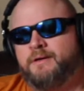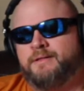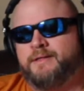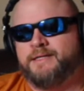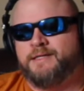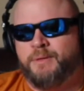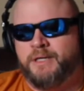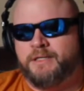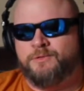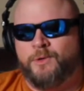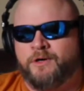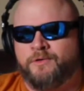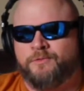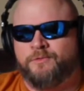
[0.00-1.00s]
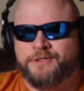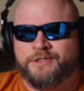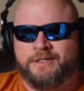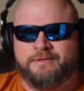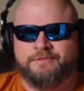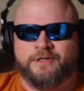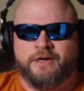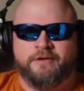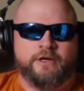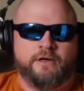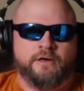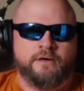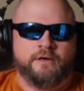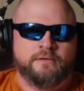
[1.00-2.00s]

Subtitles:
that the Big 12 receives every year.